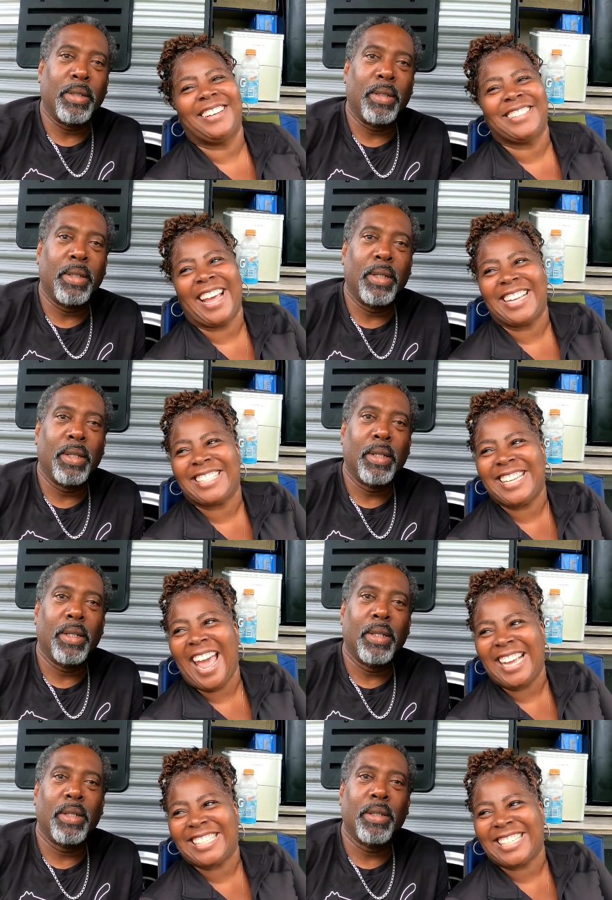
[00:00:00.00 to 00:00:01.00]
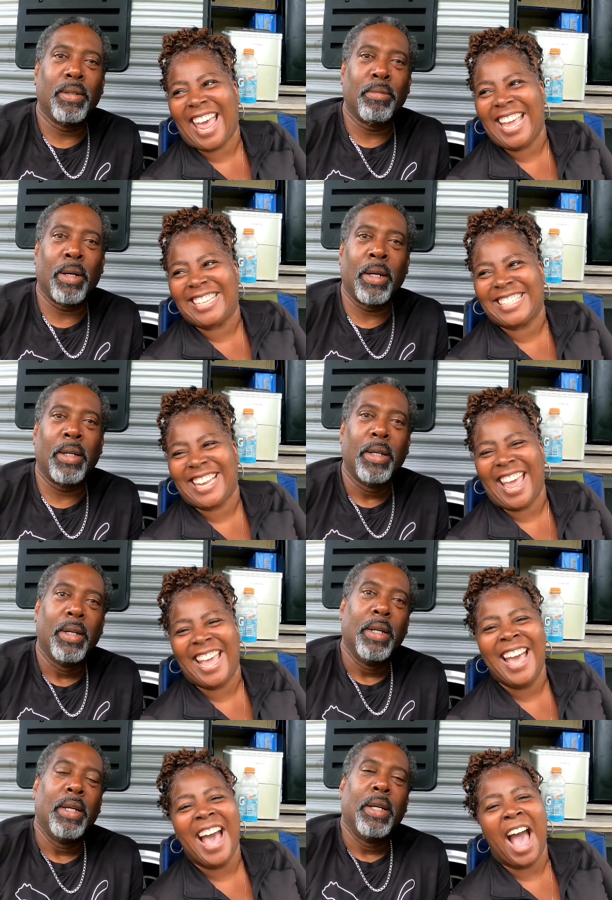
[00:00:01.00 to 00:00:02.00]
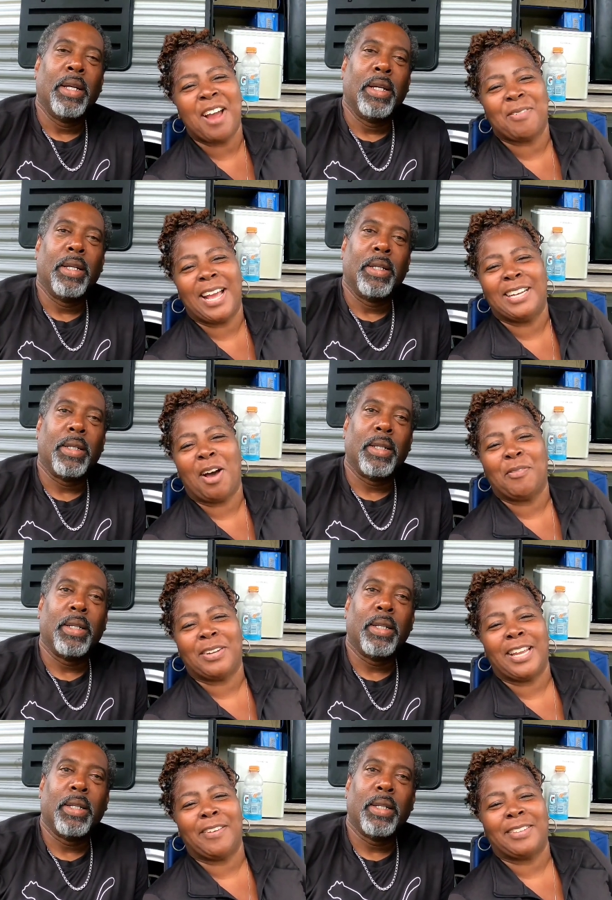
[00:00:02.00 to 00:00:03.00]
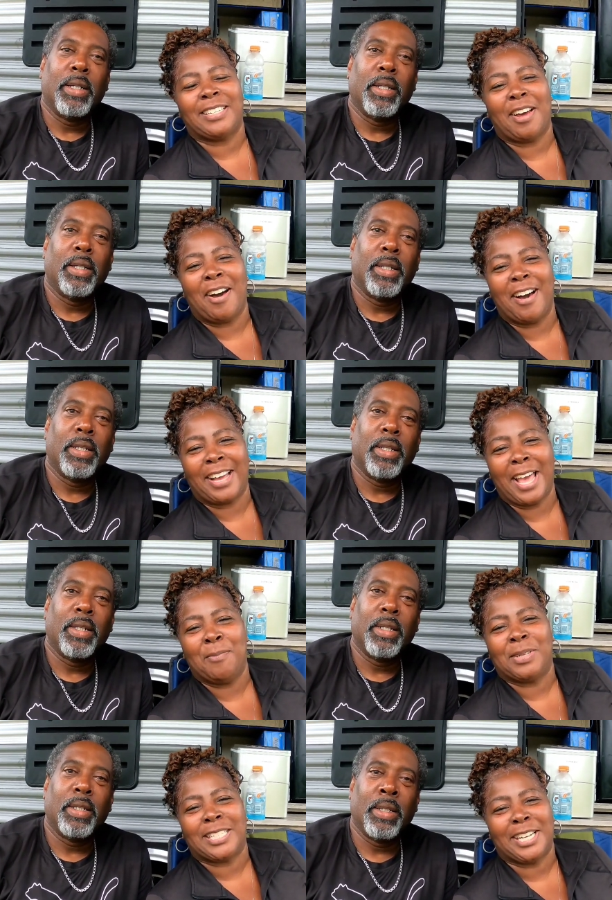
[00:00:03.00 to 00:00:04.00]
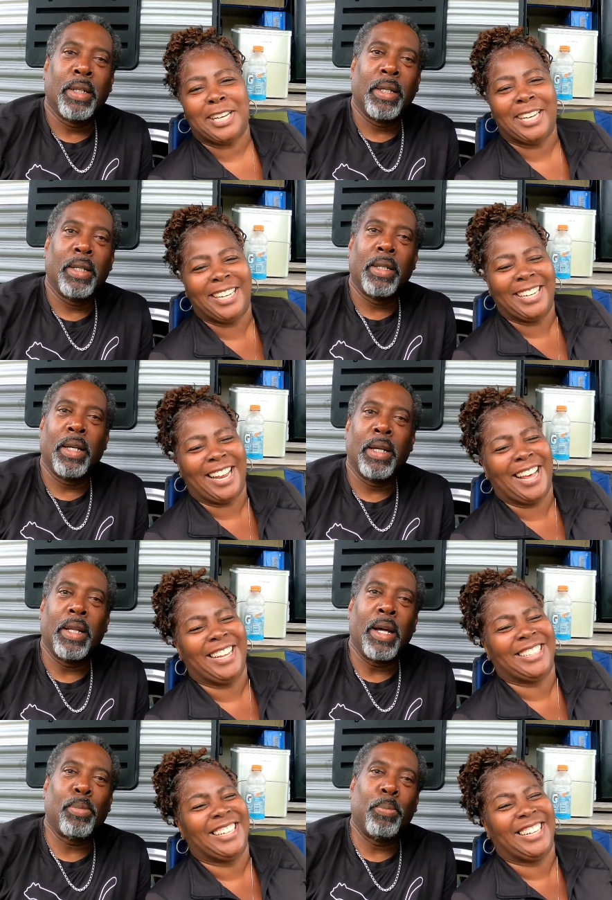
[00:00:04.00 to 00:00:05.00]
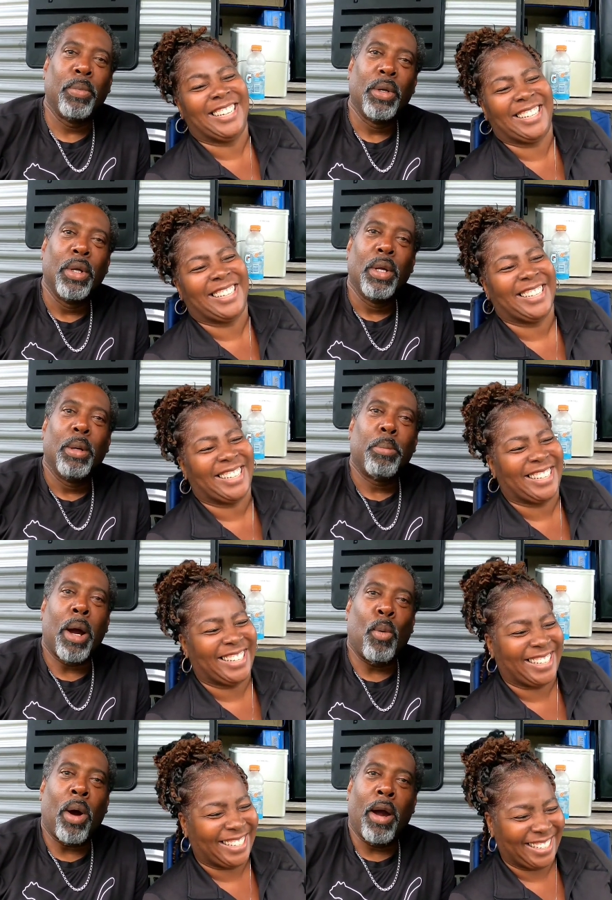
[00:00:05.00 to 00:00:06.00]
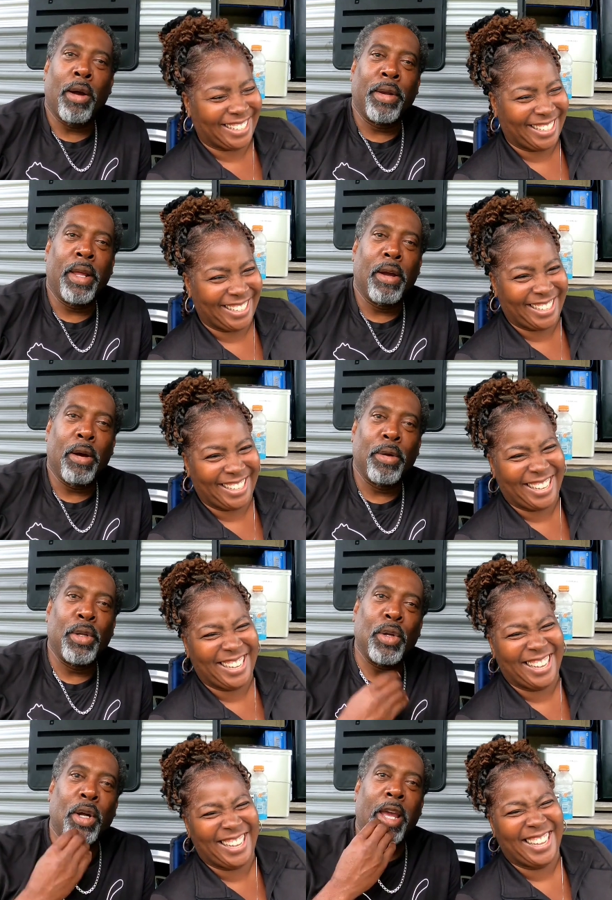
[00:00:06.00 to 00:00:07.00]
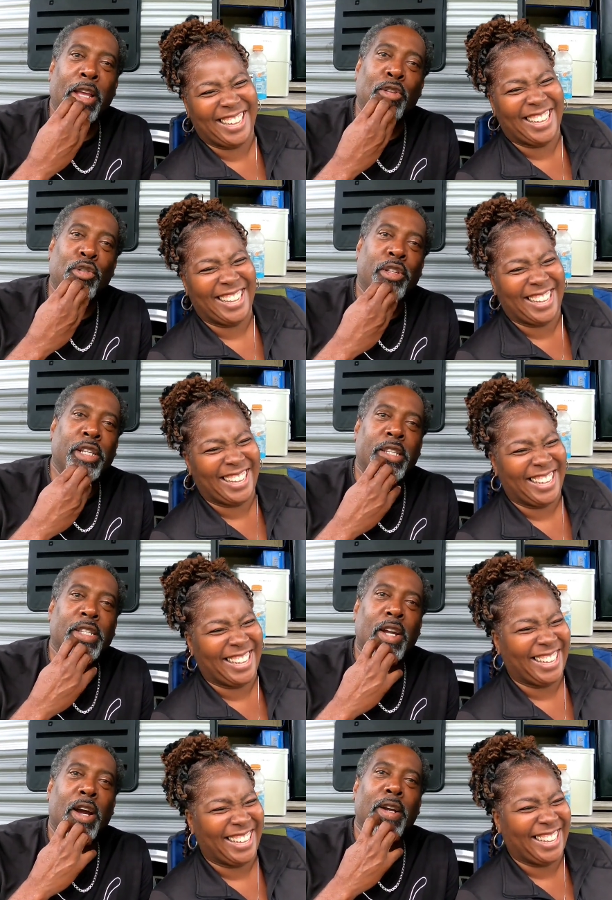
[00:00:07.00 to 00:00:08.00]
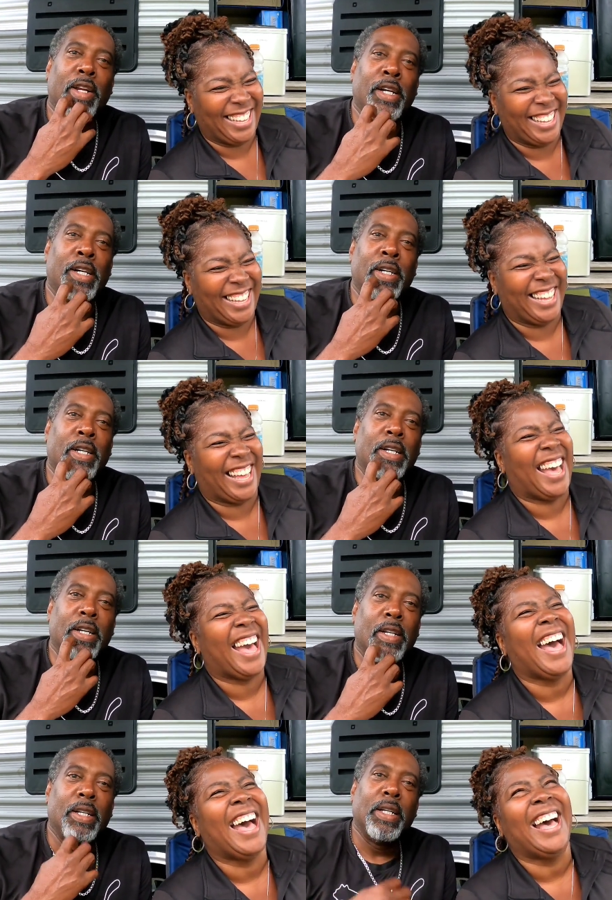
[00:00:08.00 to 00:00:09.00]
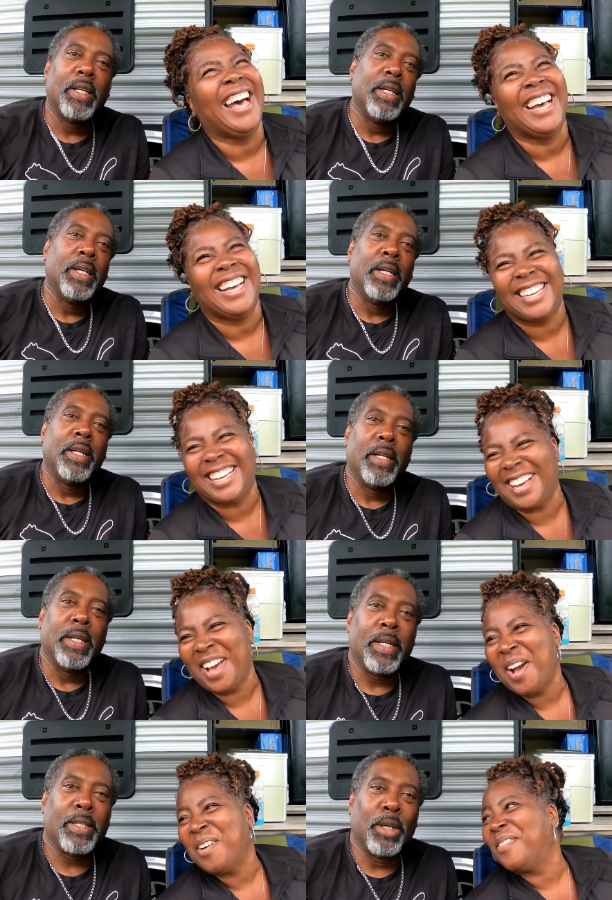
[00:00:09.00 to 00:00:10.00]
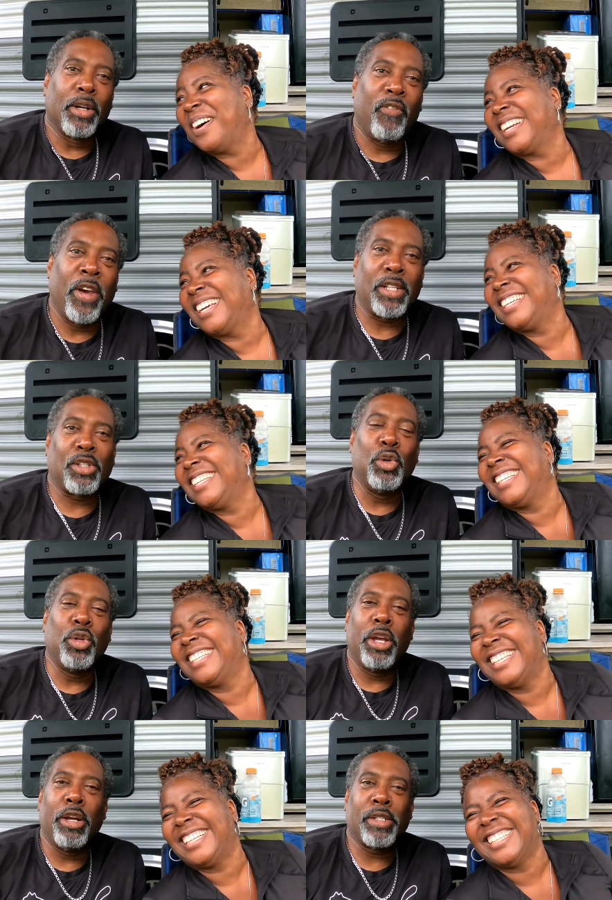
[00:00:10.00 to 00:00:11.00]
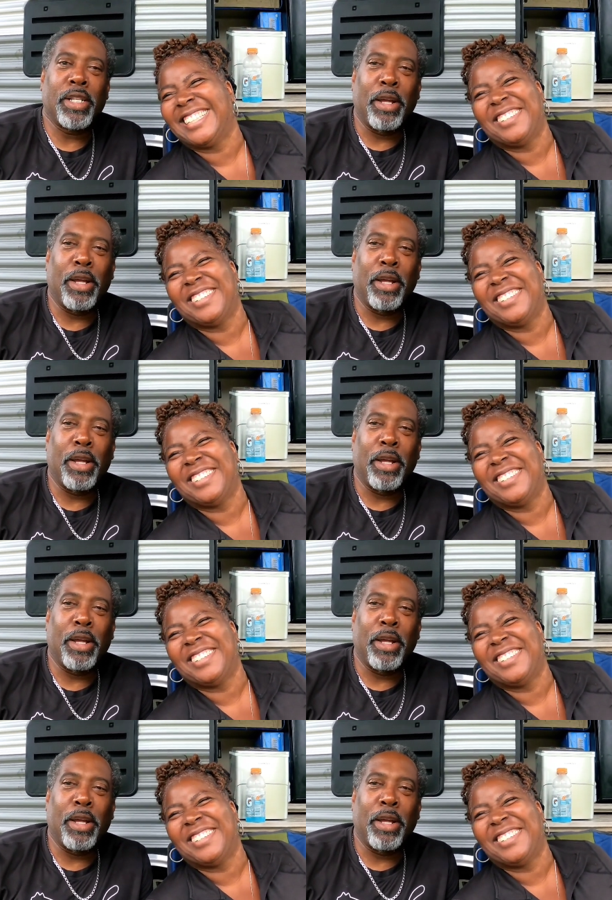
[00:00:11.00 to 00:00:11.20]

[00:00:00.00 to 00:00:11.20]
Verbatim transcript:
Speaker 1: I was like, a snake, a snake, a snake. I ran off and left the dog and my son. yeah,
Speaker 2: Probably why her knee hurt. You know, that injury just started, uh, ah. uh took effect two years